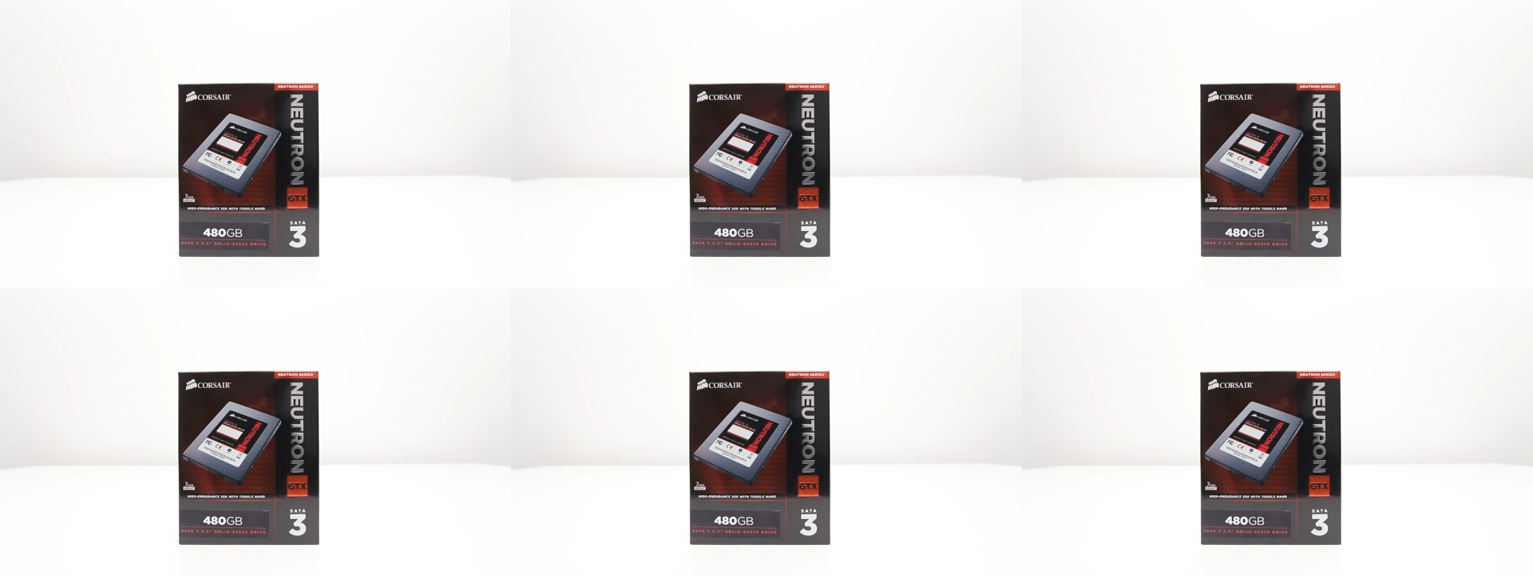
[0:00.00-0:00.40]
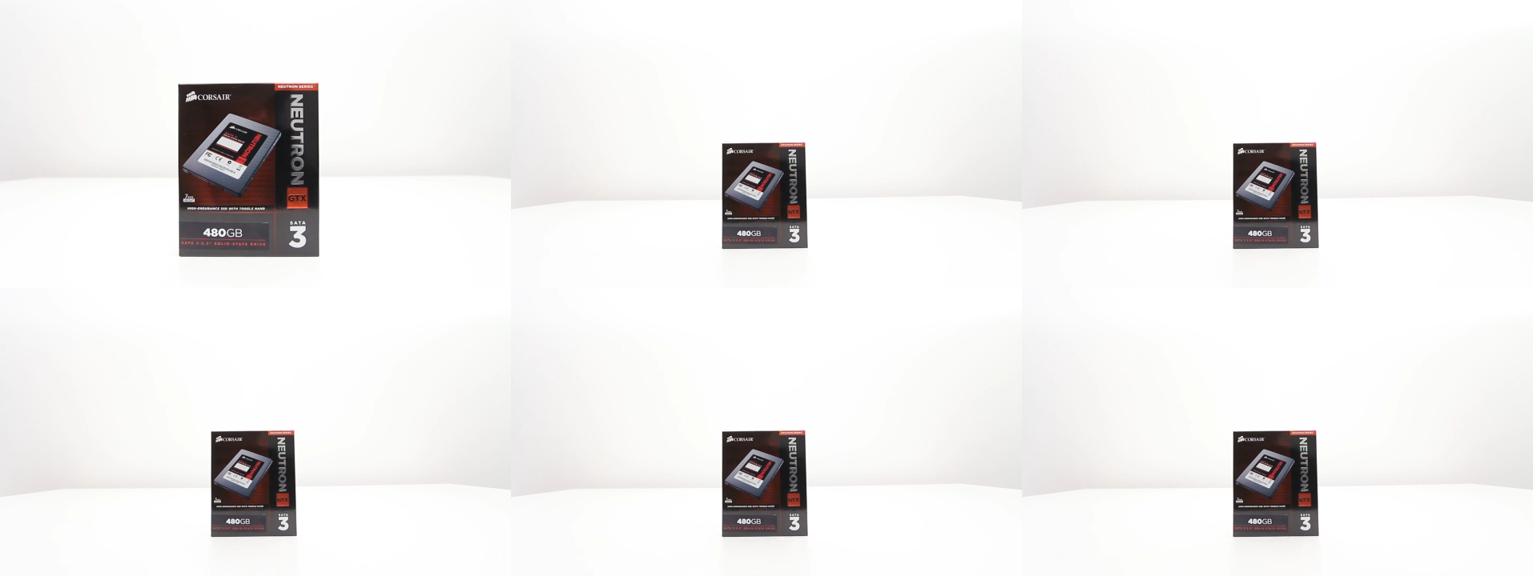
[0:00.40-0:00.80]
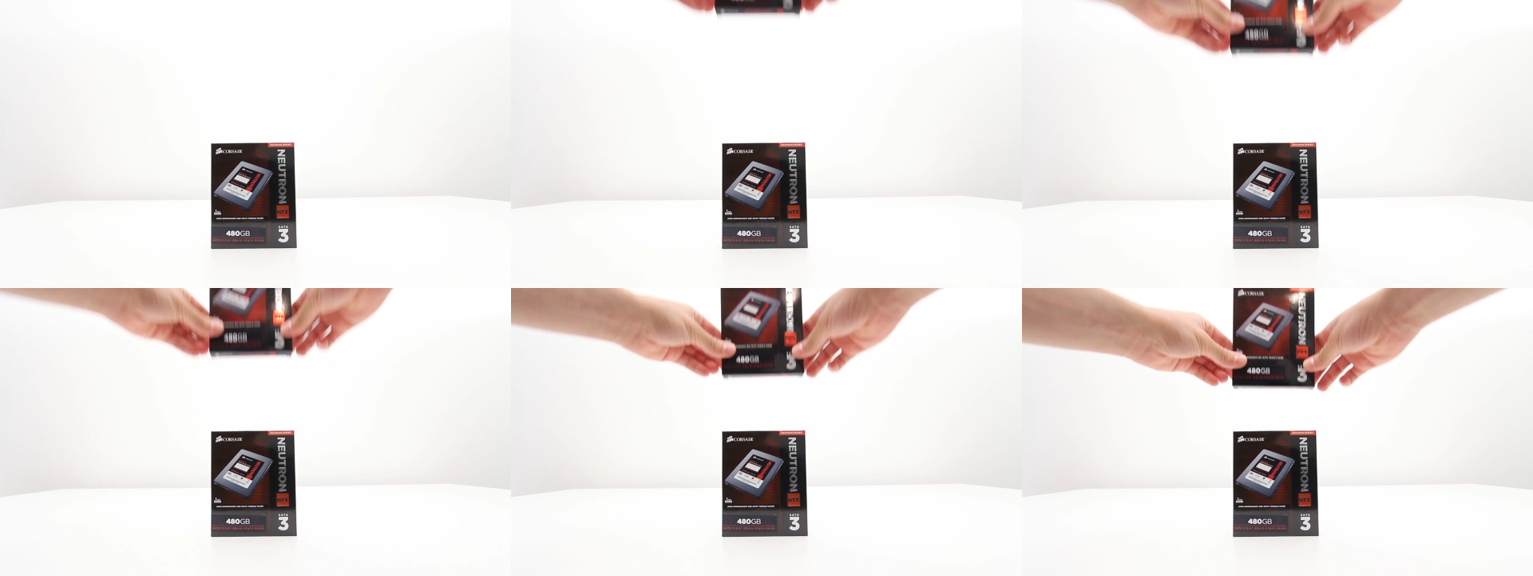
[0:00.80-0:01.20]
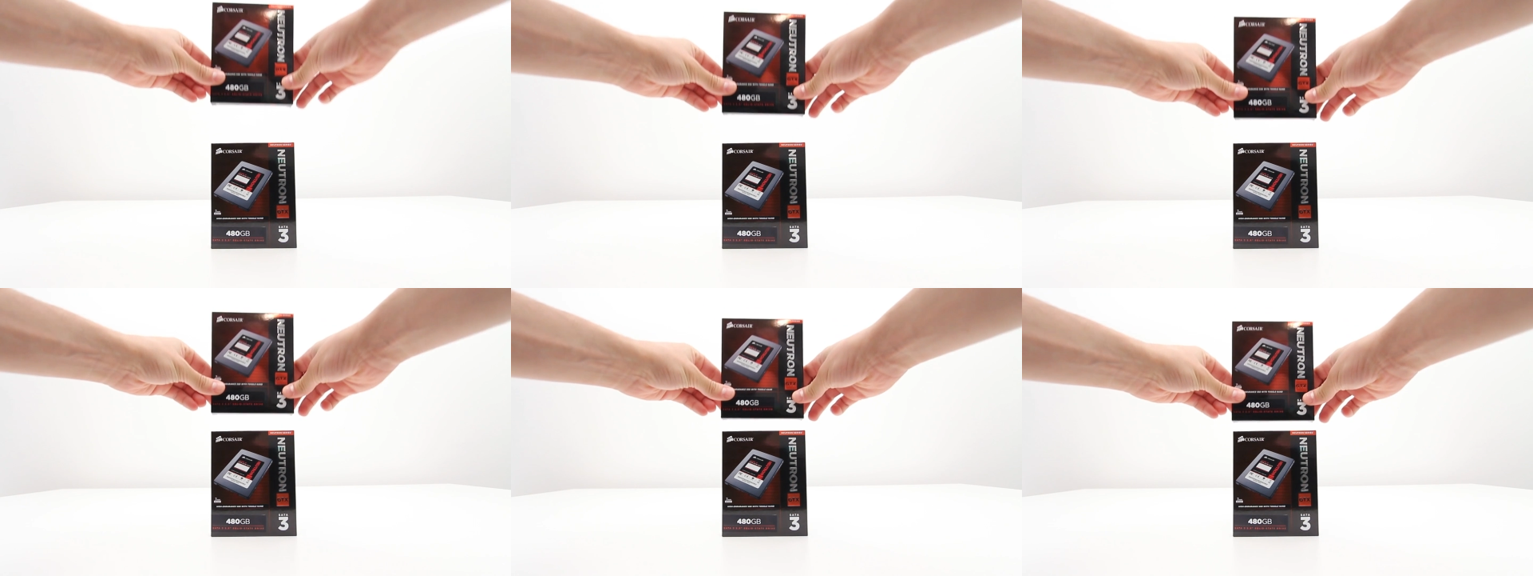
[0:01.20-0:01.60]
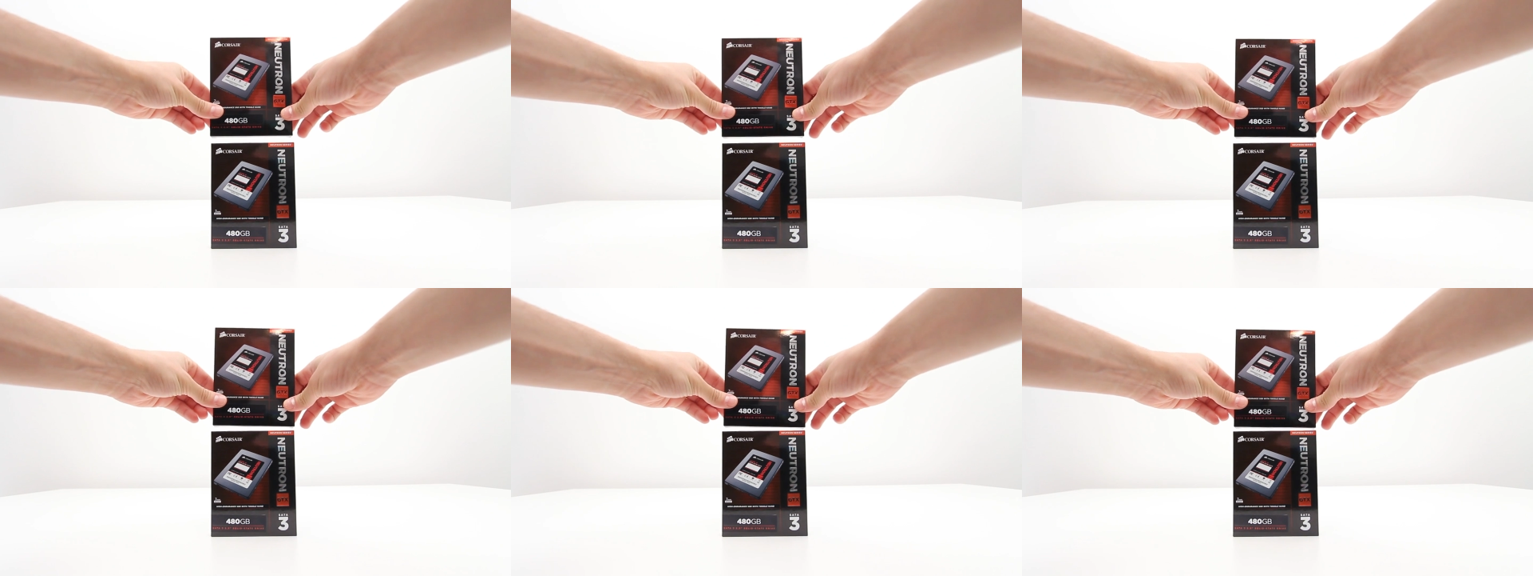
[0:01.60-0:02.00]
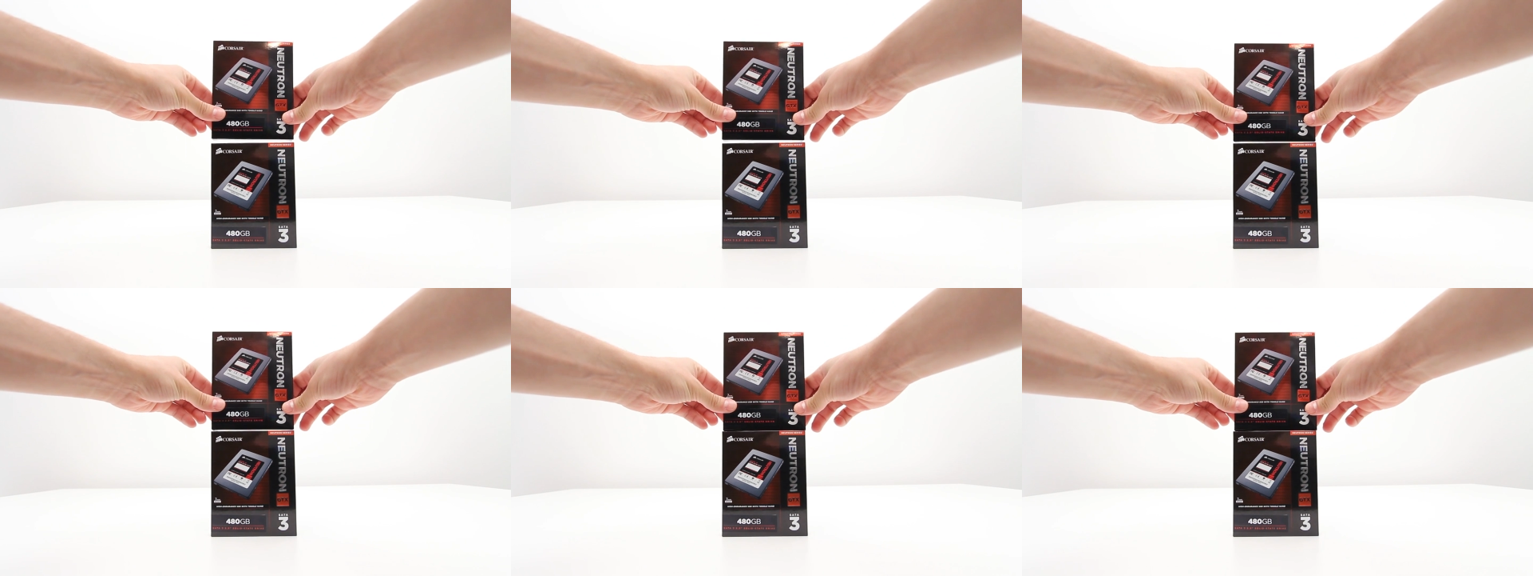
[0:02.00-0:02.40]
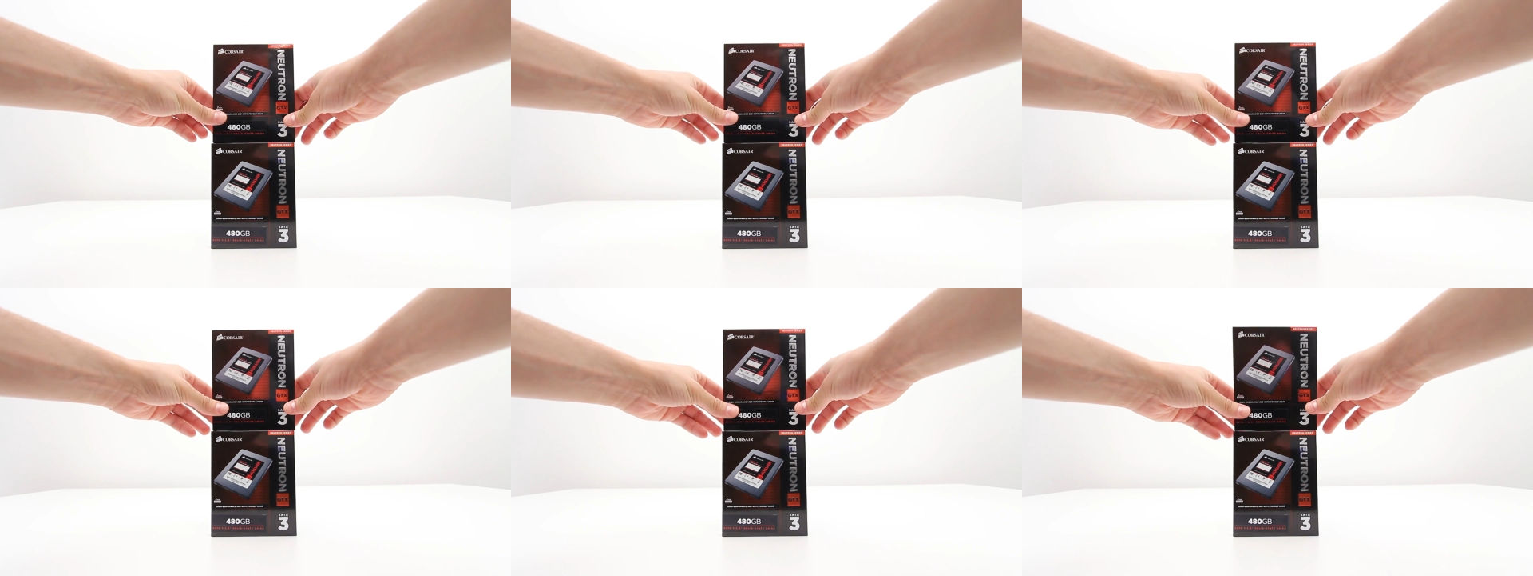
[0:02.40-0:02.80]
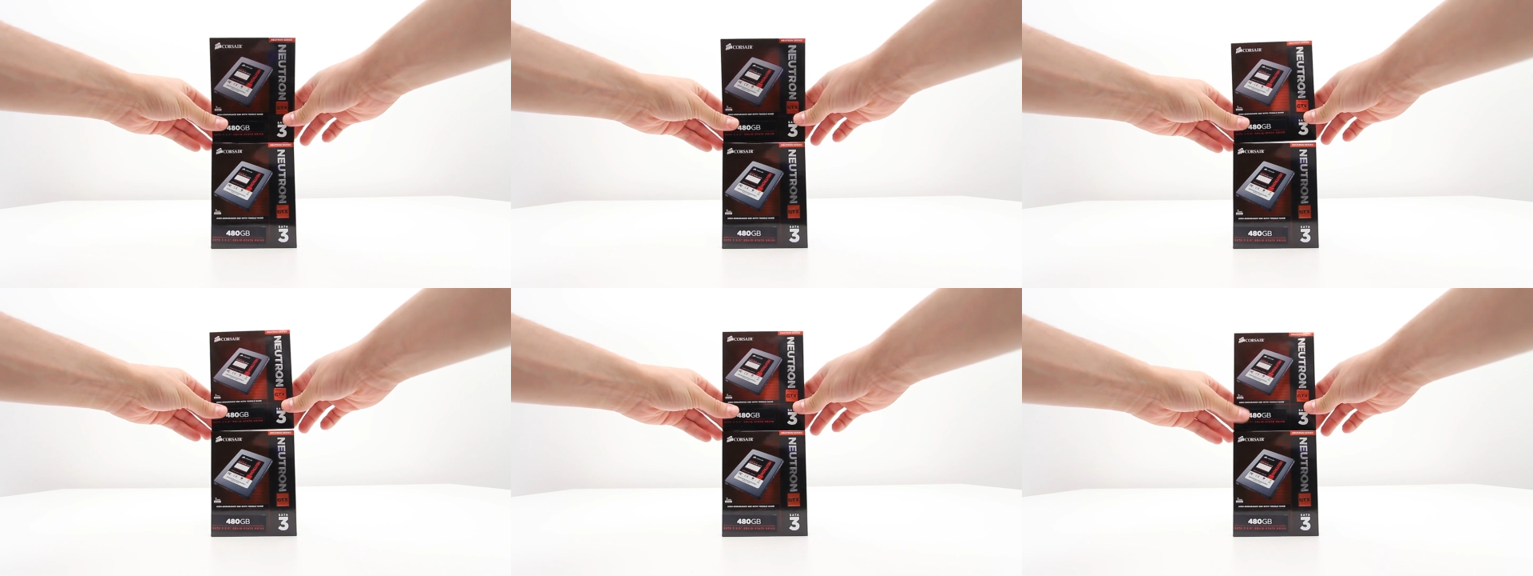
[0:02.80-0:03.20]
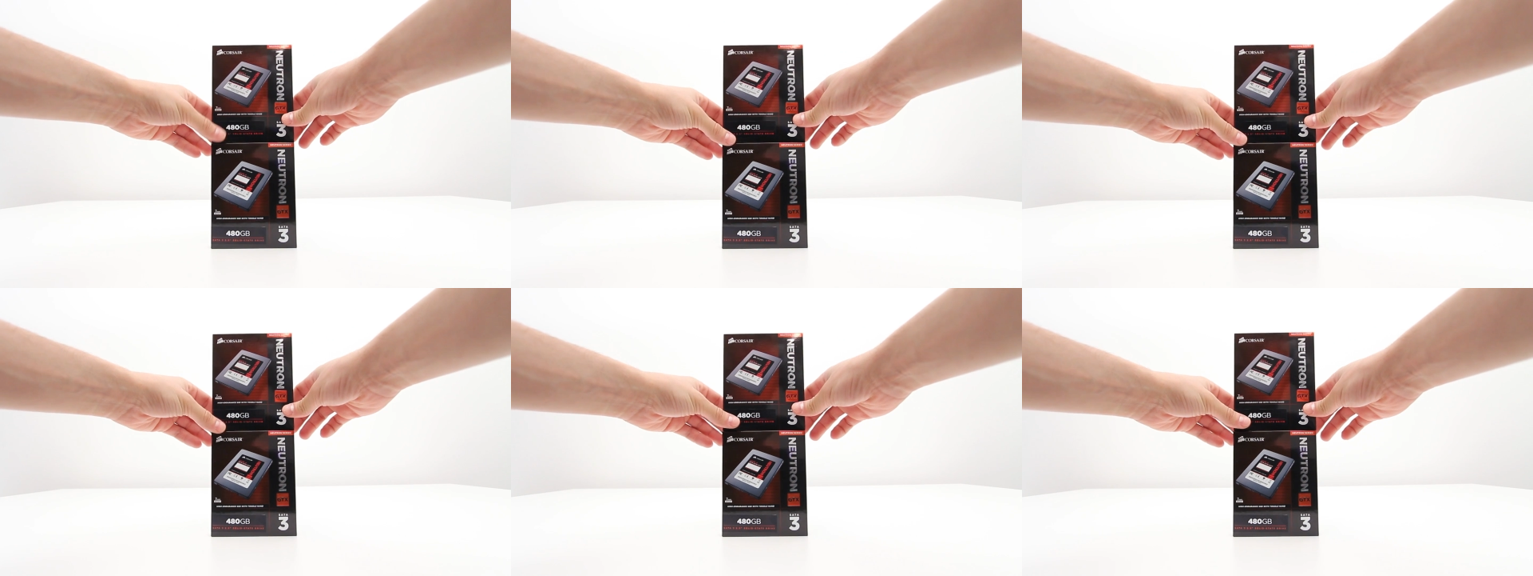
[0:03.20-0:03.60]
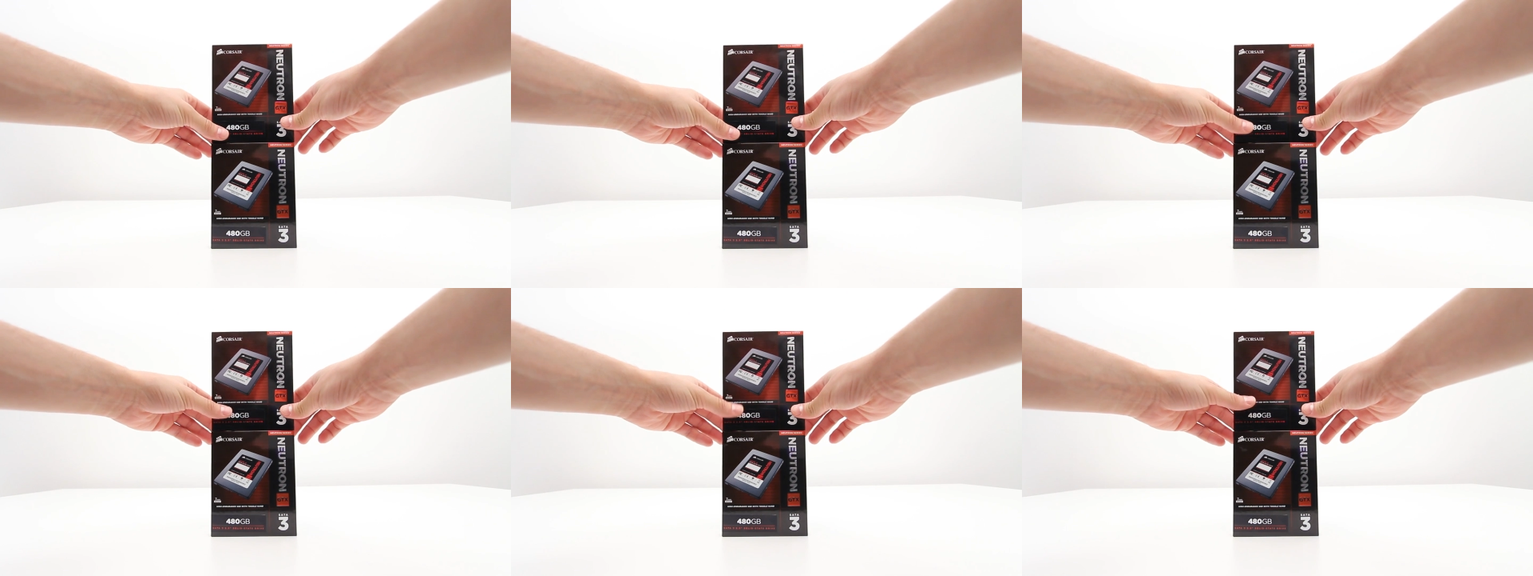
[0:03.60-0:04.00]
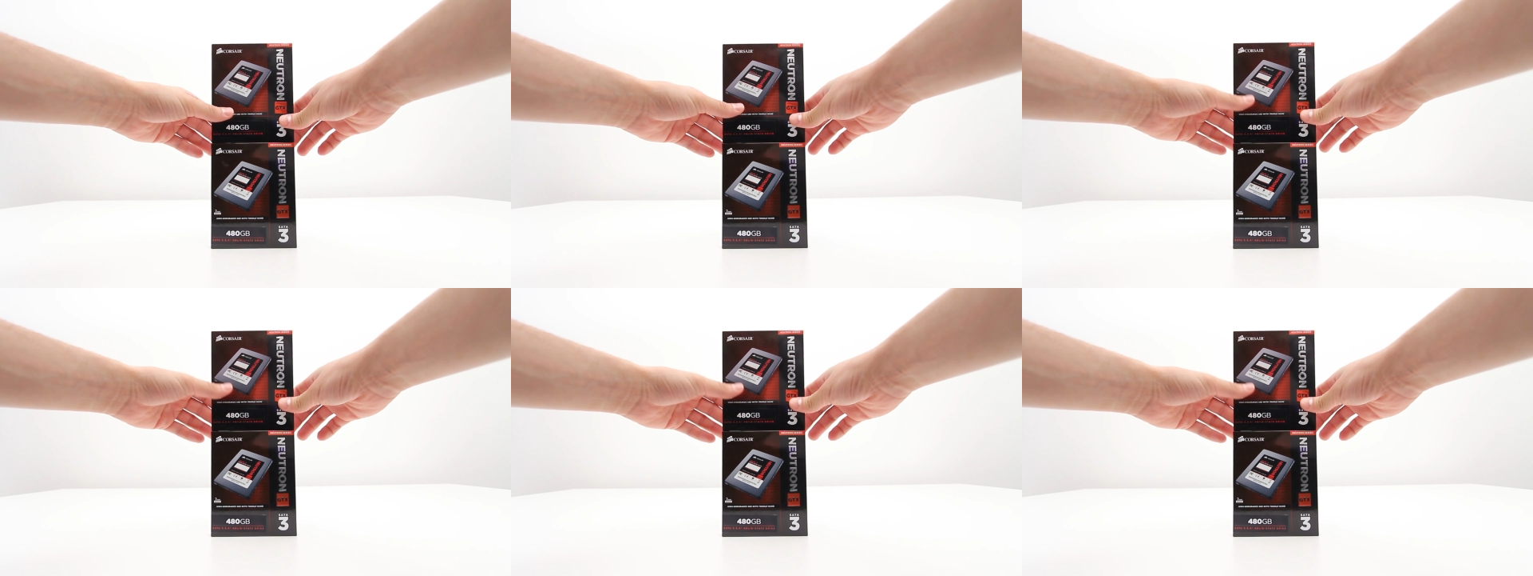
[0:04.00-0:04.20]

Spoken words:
[unreadable: no face in view]